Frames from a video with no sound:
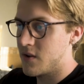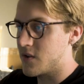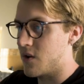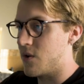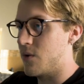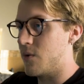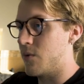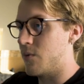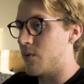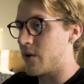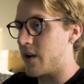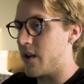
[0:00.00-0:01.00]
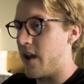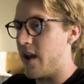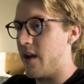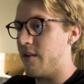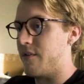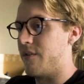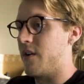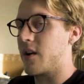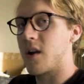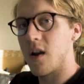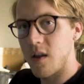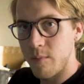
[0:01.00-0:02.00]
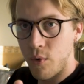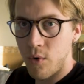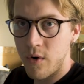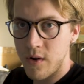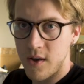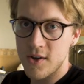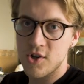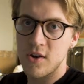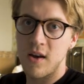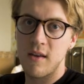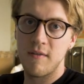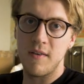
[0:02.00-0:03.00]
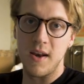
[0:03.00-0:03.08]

So we're going to have a cutting board, a kitchen knife,